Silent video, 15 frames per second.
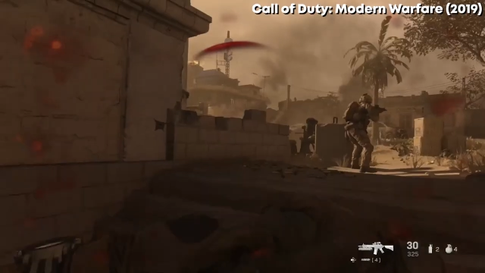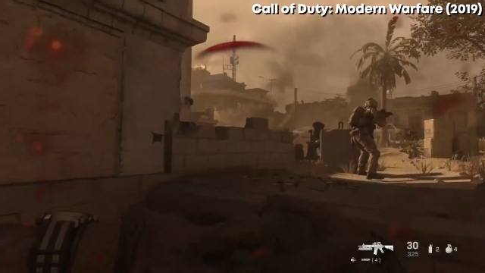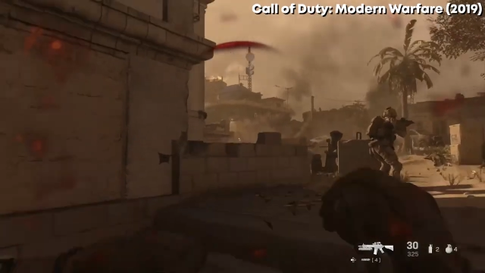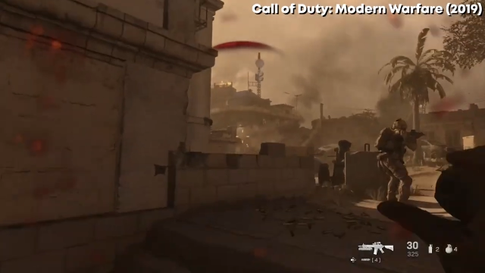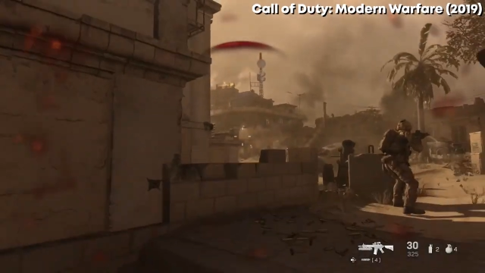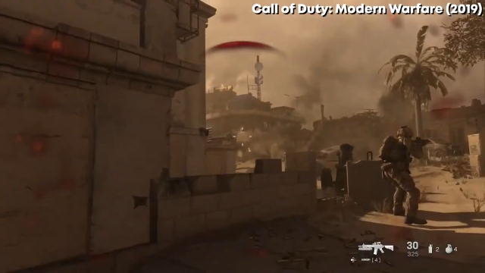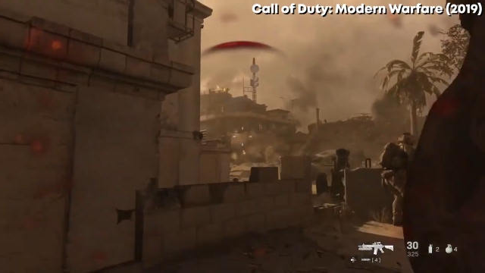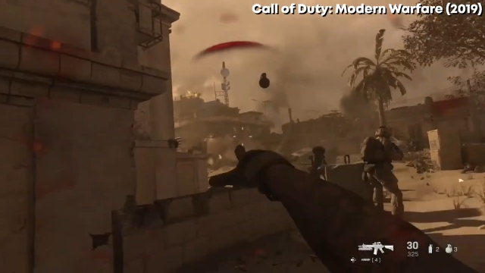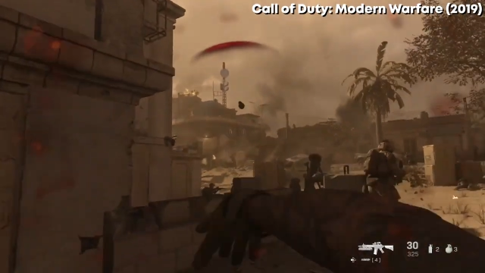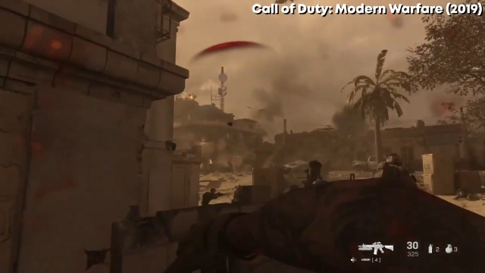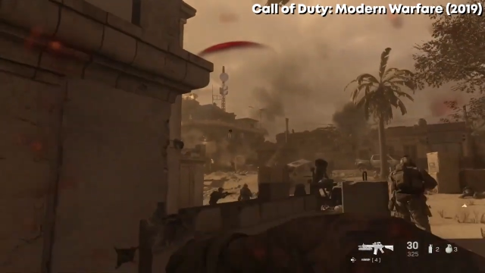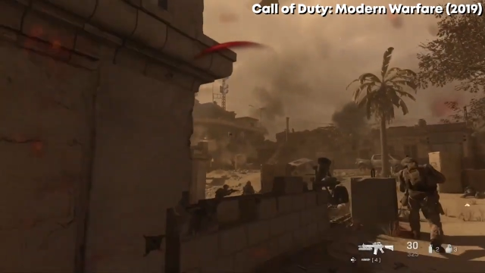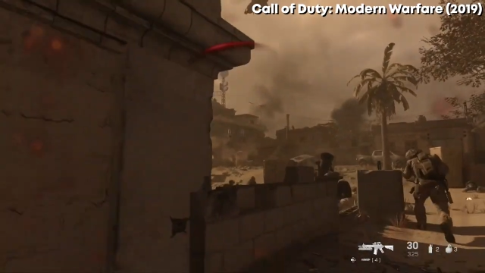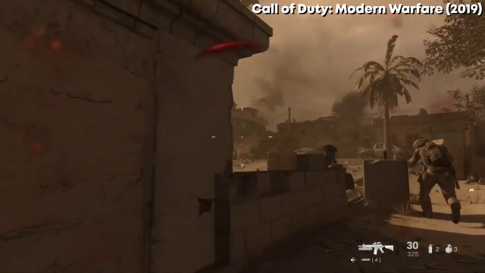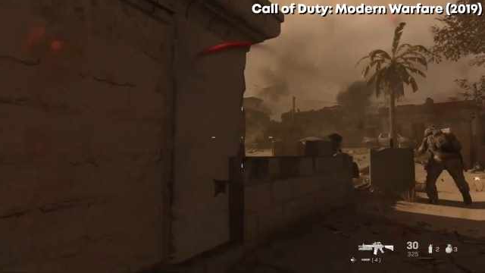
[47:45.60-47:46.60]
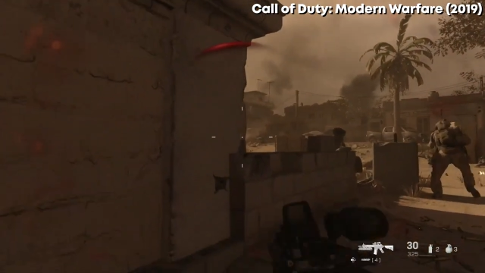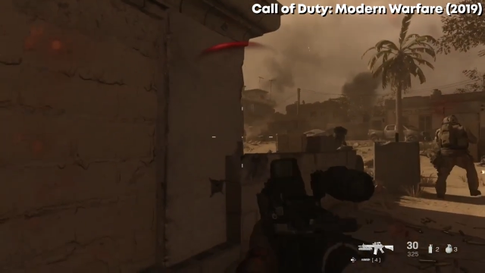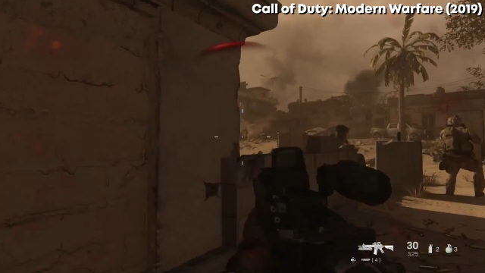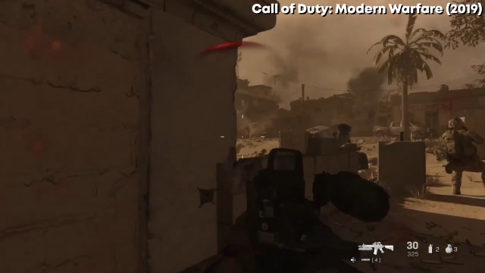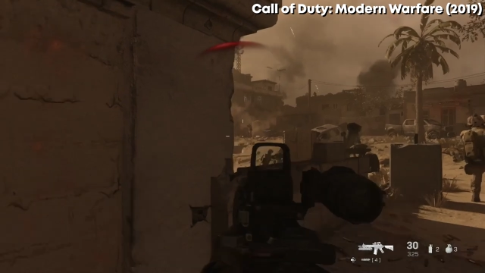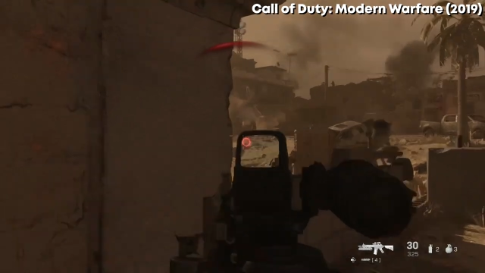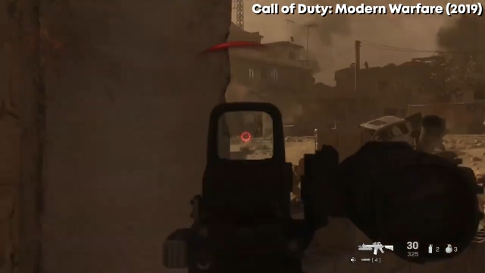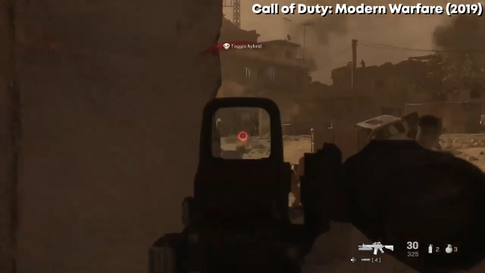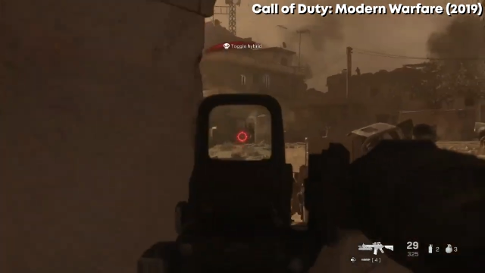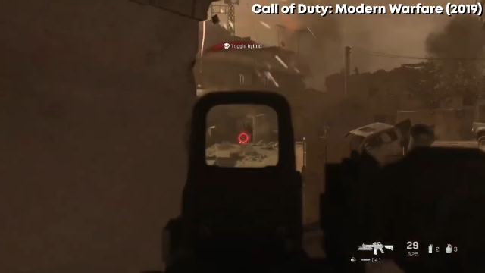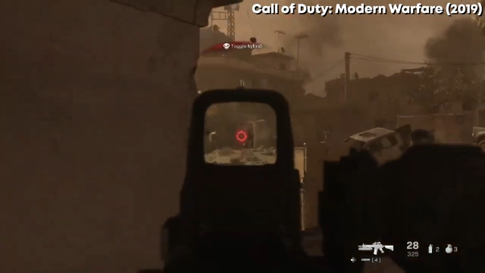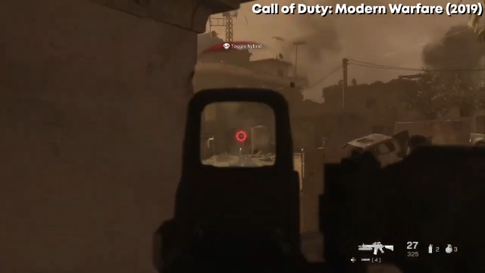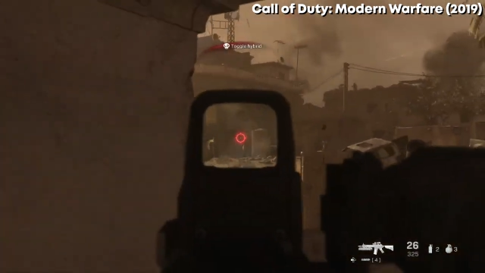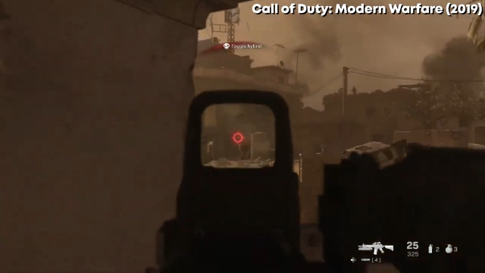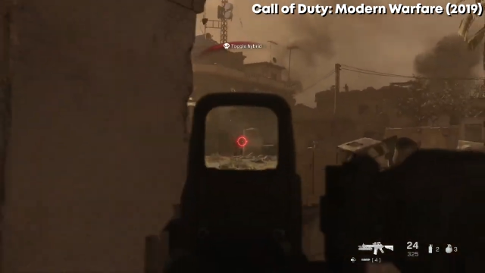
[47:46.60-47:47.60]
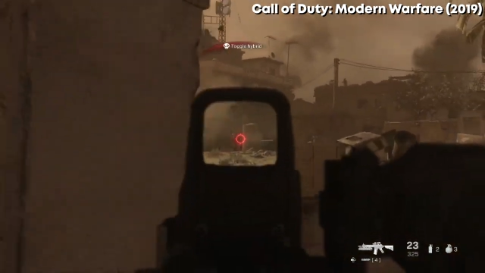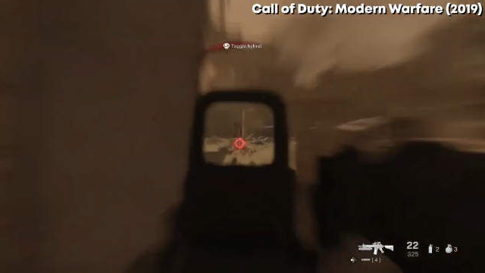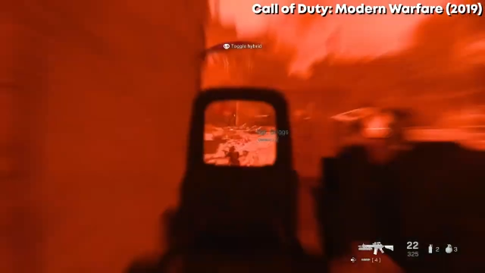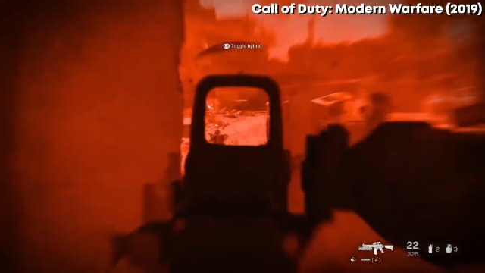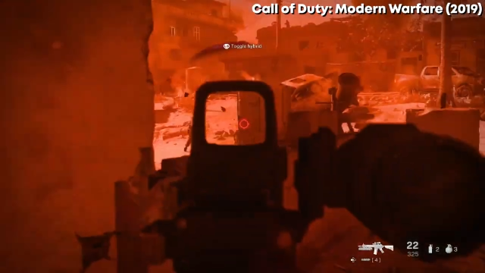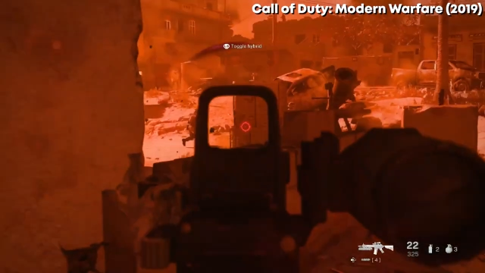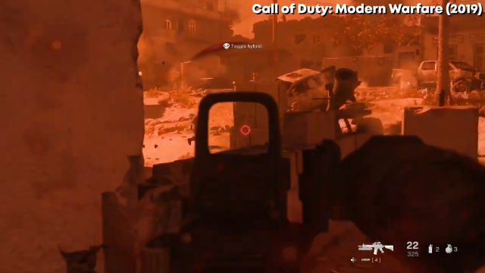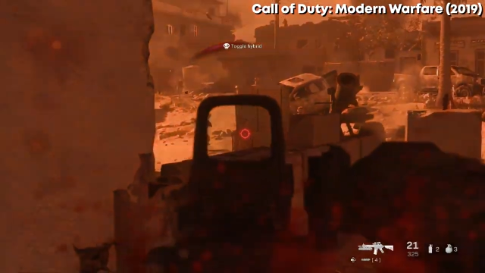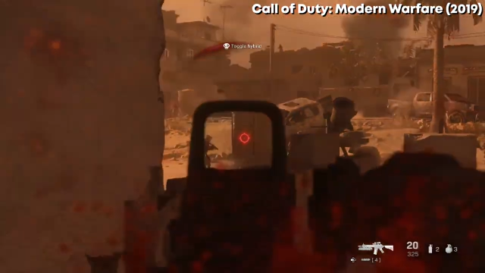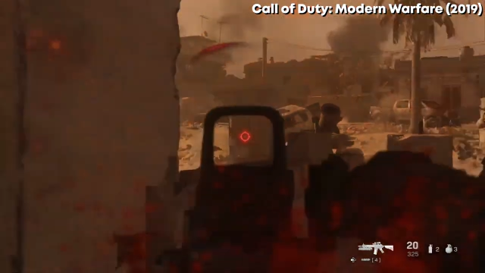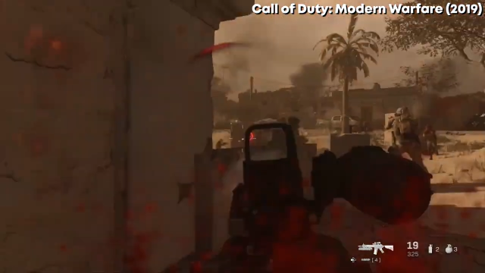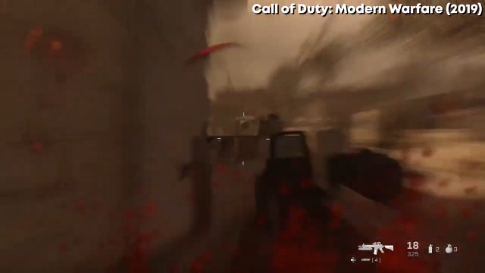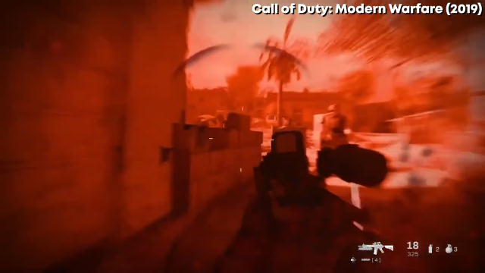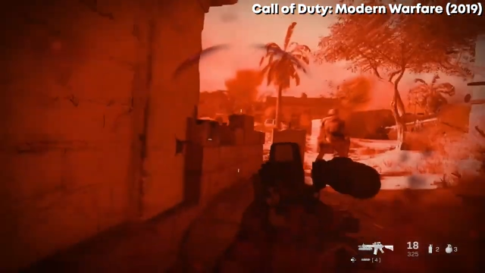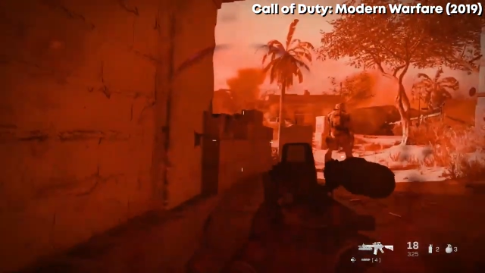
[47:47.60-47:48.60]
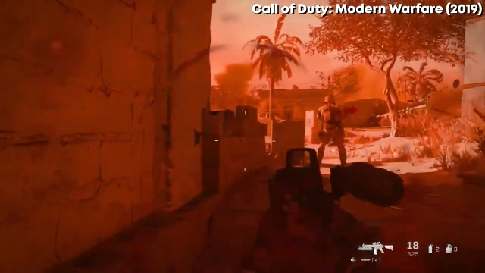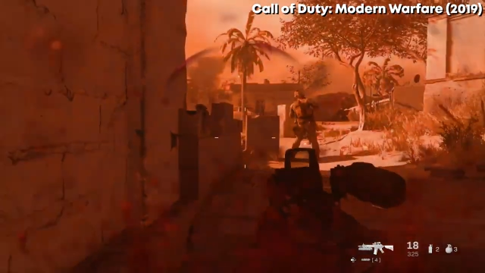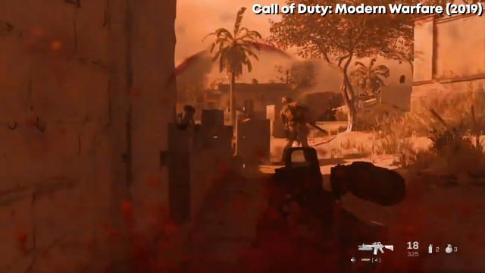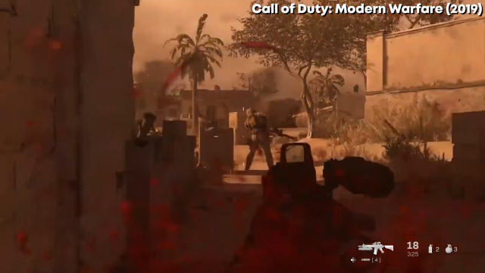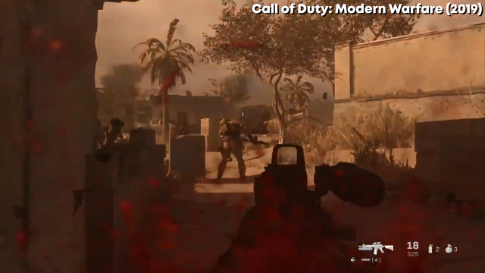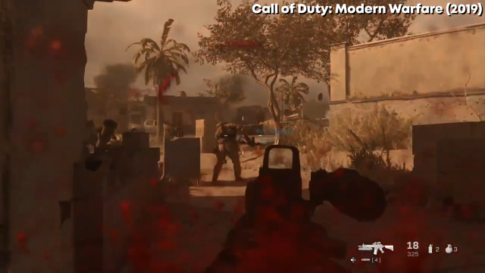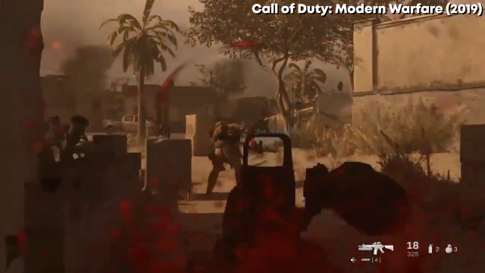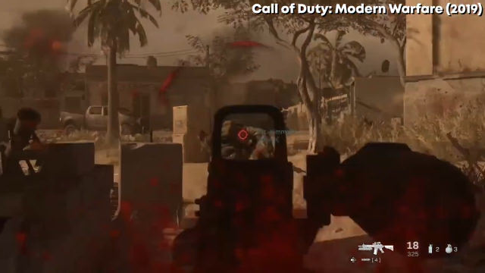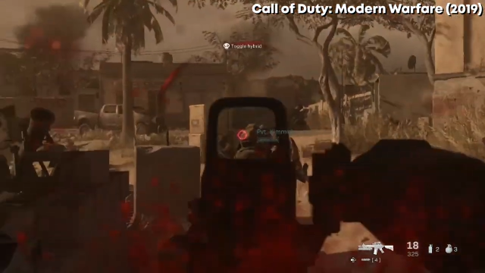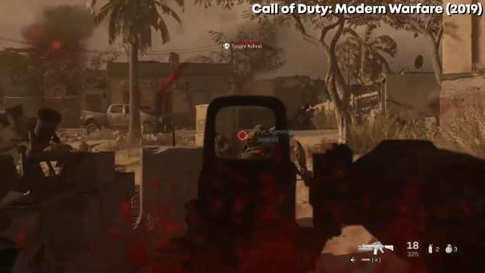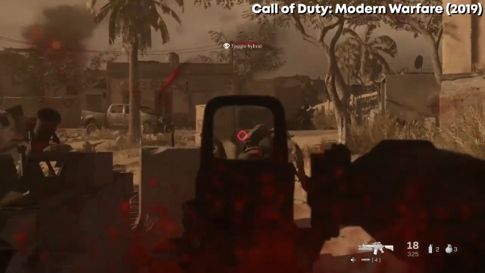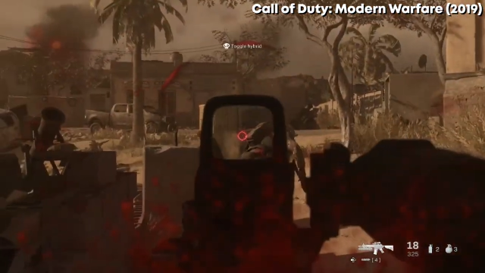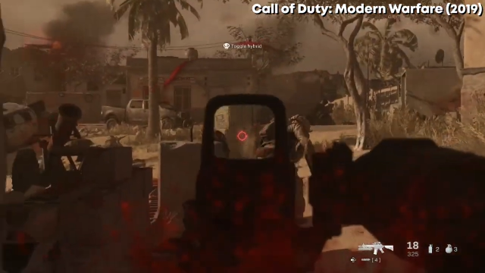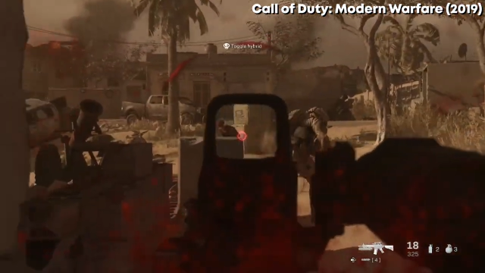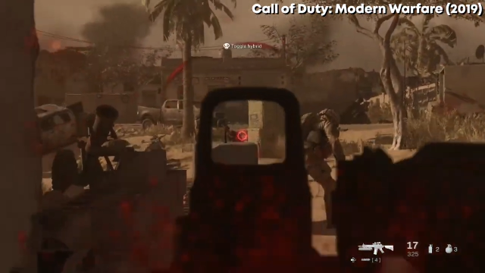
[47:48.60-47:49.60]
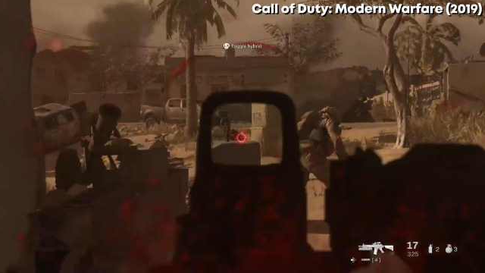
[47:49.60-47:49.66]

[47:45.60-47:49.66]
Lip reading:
(no speaker visible)